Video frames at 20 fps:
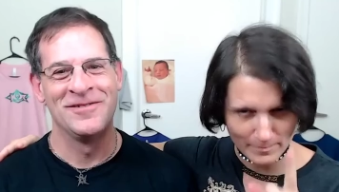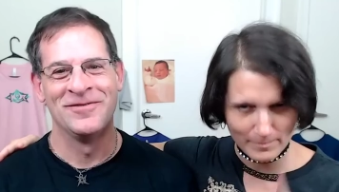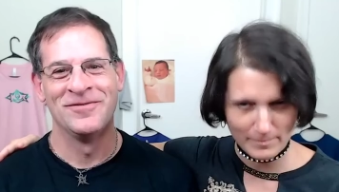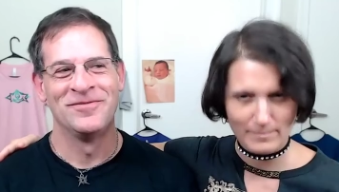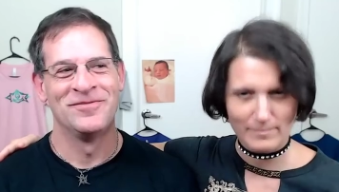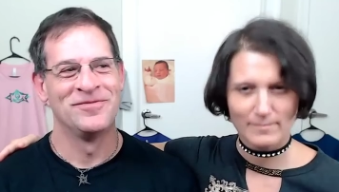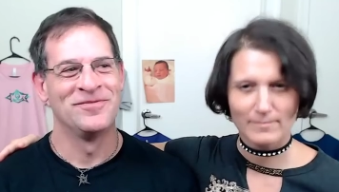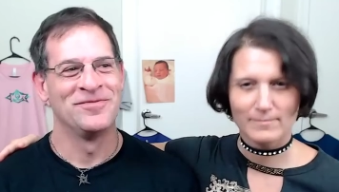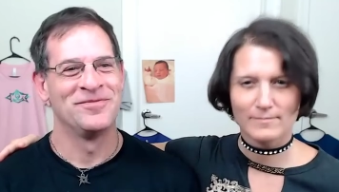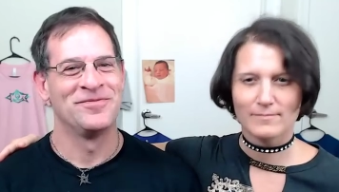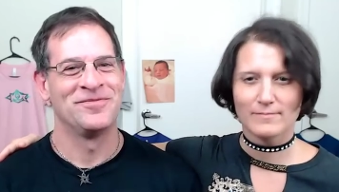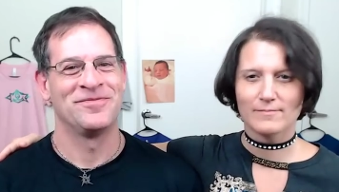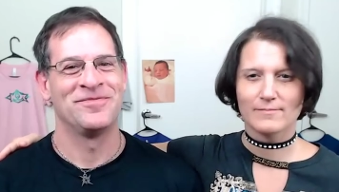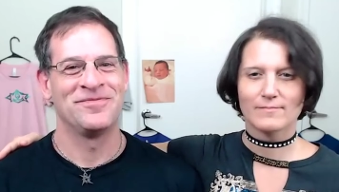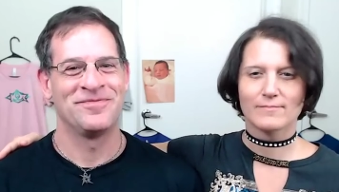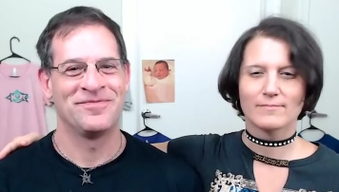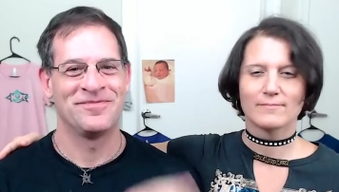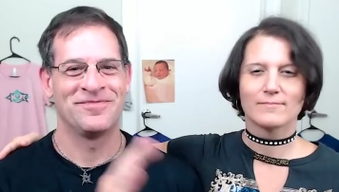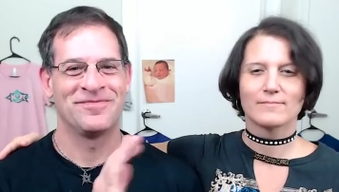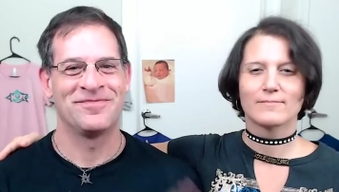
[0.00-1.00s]

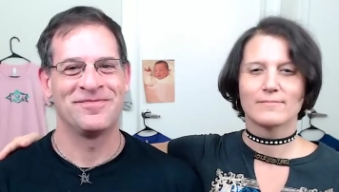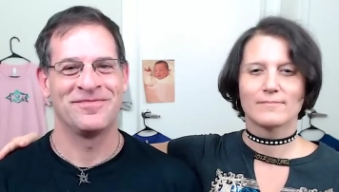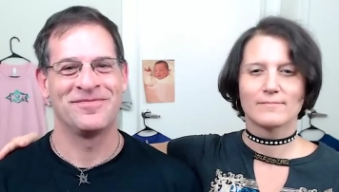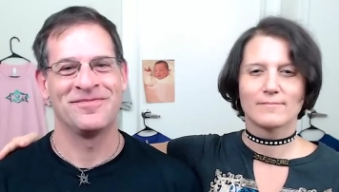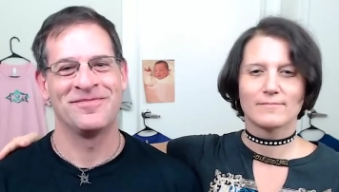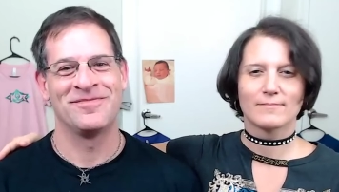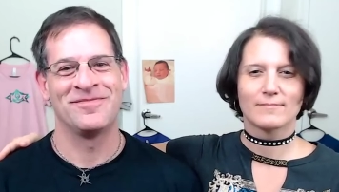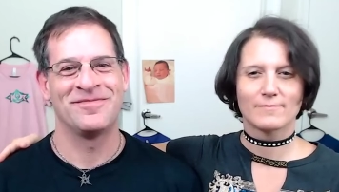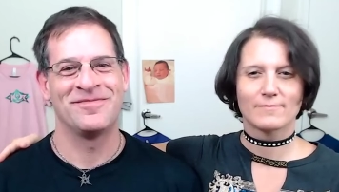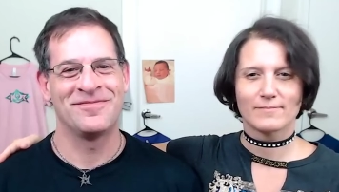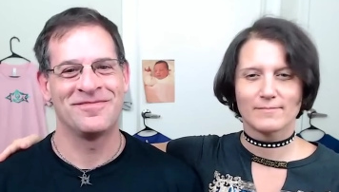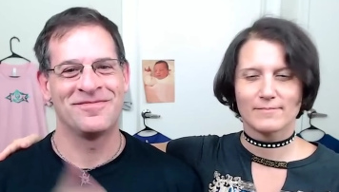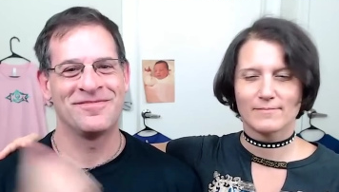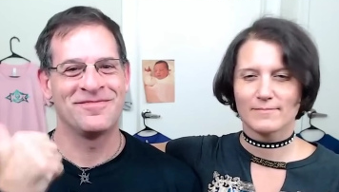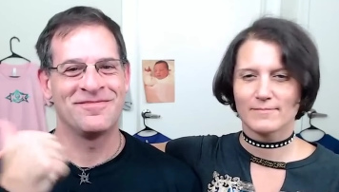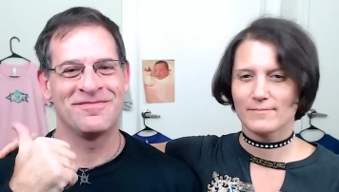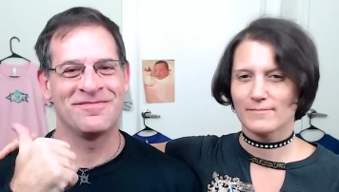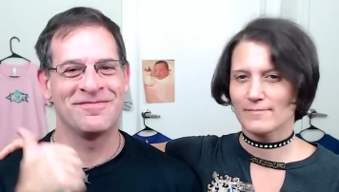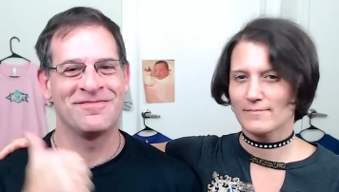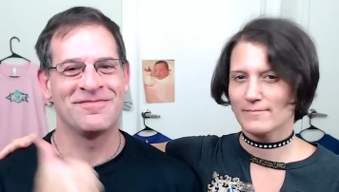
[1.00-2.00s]

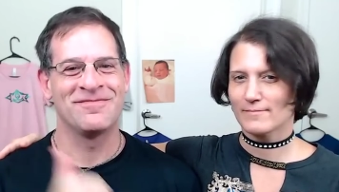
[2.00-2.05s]
No one is speaking in this clip.